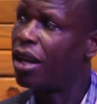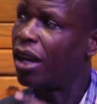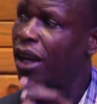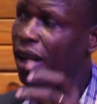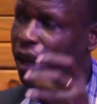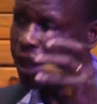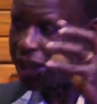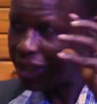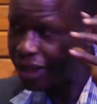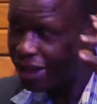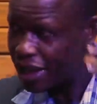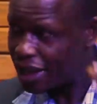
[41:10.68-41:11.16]

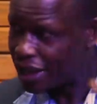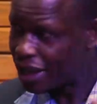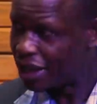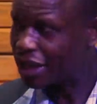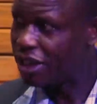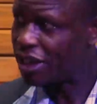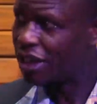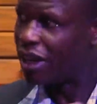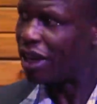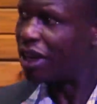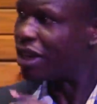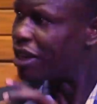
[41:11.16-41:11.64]
He's a
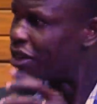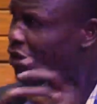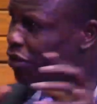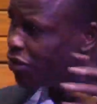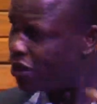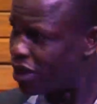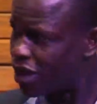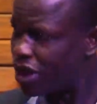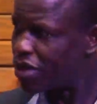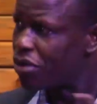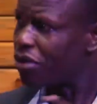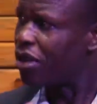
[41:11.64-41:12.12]
lecturer, he's
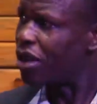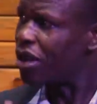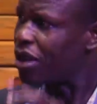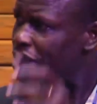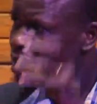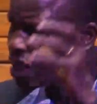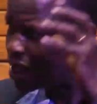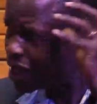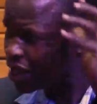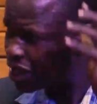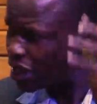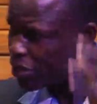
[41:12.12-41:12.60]
very
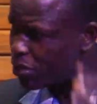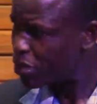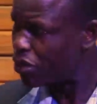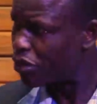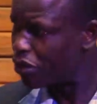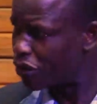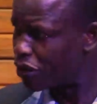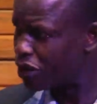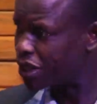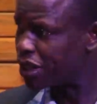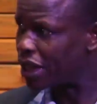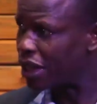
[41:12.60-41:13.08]
educated, he's a
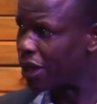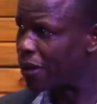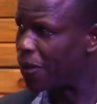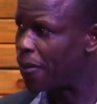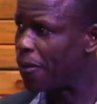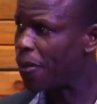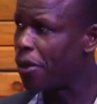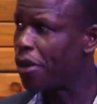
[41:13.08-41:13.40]
professor.